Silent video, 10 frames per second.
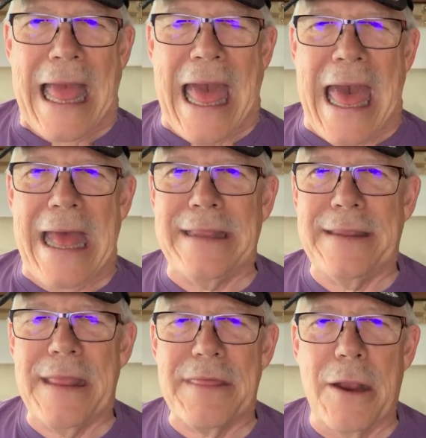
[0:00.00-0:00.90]

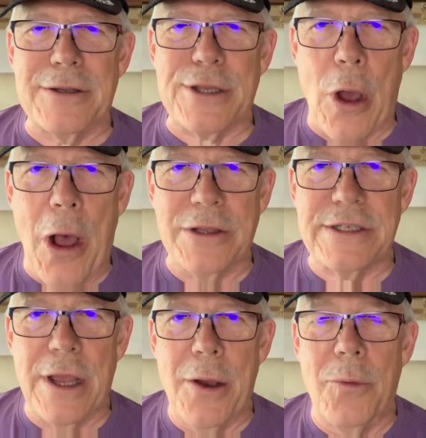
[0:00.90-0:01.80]
and there's
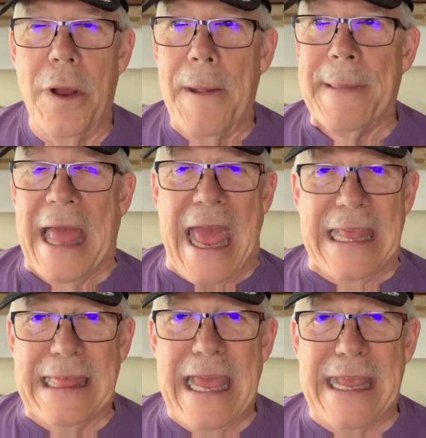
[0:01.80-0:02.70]
also a
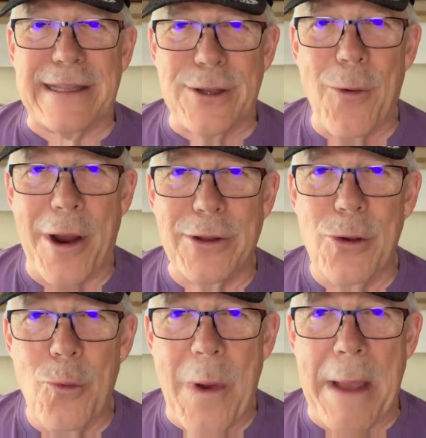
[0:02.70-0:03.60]
link to our
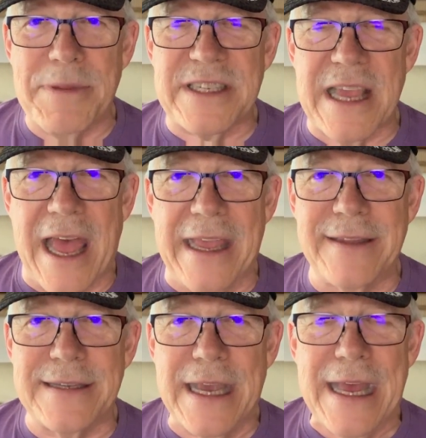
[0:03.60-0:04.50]
new
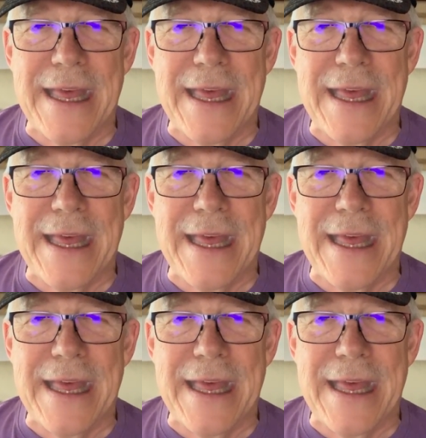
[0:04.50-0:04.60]
website,